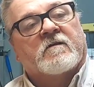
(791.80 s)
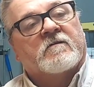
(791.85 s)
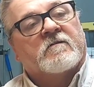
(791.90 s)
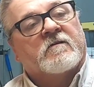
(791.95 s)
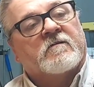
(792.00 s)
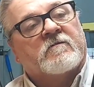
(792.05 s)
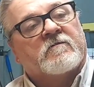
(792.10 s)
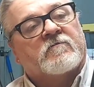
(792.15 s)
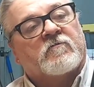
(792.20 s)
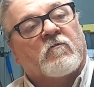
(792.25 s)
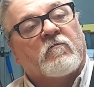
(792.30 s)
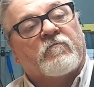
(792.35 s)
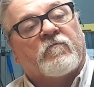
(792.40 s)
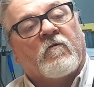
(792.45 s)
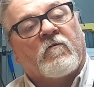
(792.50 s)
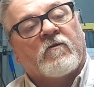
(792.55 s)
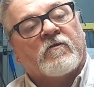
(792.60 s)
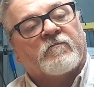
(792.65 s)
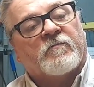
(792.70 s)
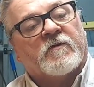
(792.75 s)
this so
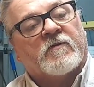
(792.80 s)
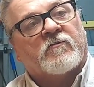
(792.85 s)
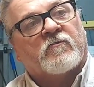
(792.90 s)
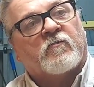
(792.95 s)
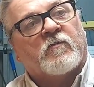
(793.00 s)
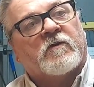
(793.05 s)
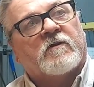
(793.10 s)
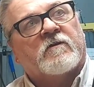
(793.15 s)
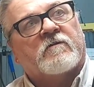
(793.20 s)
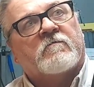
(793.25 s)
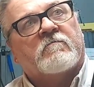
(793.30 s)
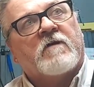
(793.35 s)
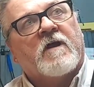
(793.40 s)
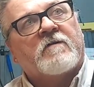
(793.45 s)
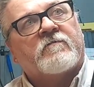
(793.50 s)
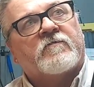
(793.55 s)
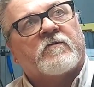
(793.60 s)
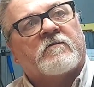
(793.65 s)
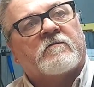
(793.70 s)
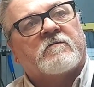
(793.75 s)
far has been a sweet little
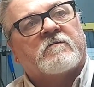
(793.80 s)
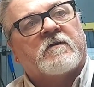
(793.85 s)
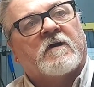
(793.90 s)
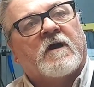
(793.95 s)
rifle.